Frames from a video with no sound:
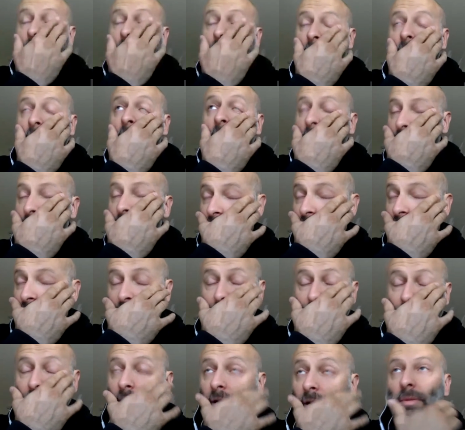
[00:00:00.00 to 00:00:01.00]

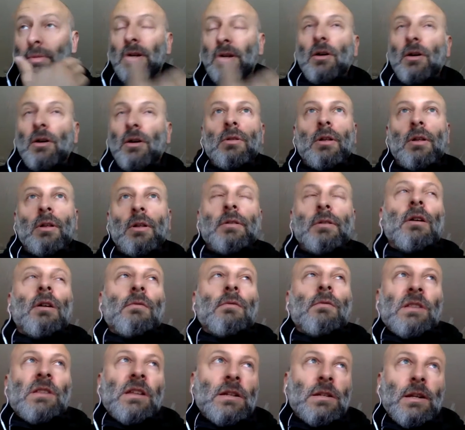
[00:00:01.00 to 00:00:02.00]
that could be a whole other
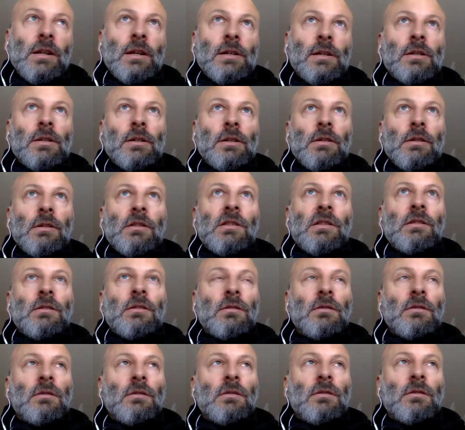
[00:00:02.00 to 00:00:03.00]
conversation. Actually, is
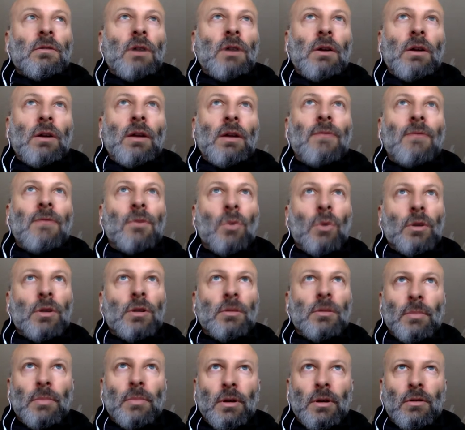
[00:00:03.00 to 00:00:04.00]
if you were
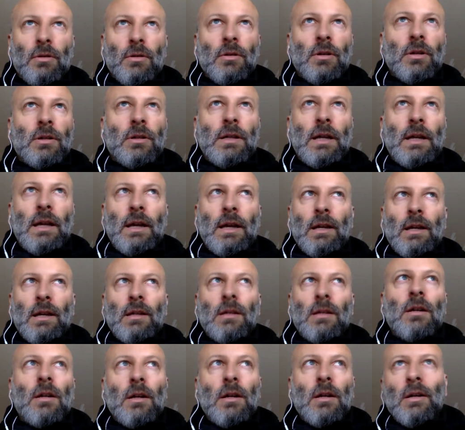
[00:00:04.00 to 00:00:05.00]
to build
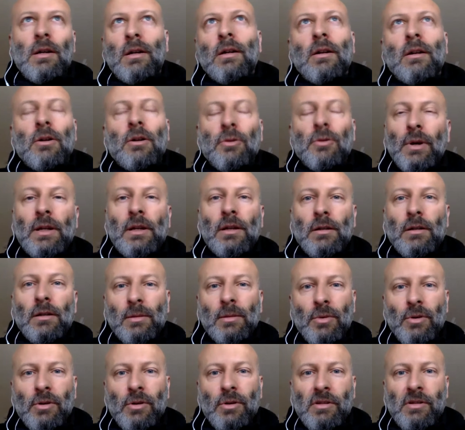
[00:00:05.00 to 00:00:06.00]
a
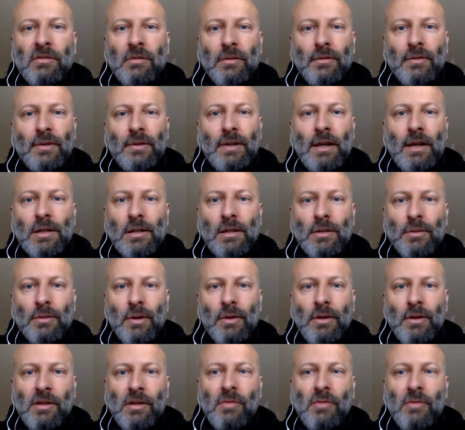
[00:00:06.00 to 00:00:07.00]
curriculum or a certification
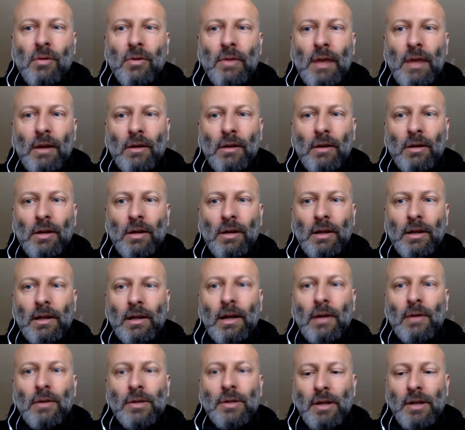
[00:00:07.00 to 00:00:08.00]
around this, what would that look like, and
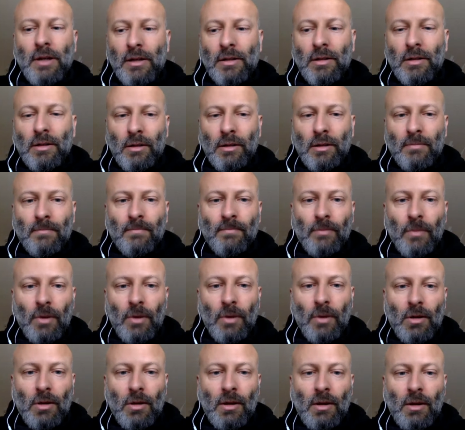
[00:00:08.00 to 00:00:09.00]
how would you actually
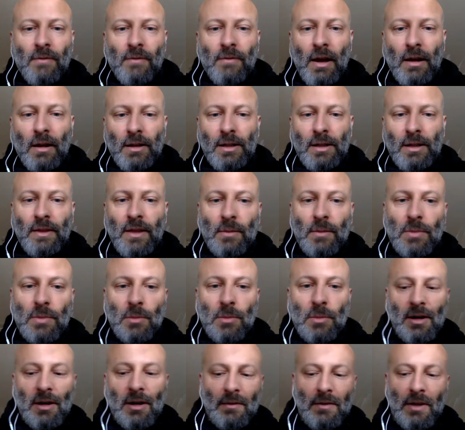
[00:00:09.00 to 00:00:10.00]
validate that
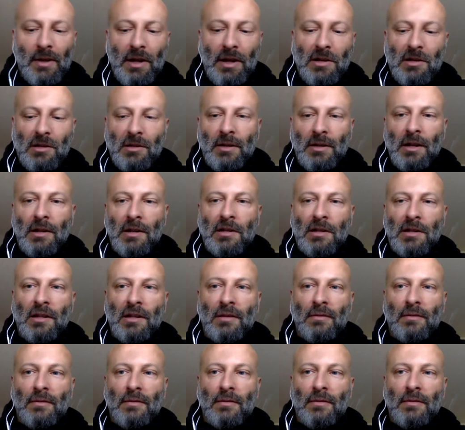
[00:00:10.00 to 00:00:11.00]
people have that set
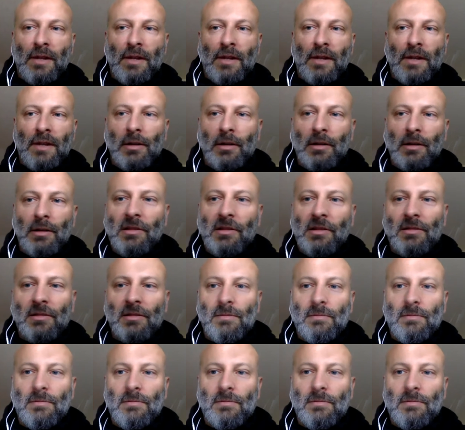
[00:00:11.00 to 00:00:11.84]
of capabilities?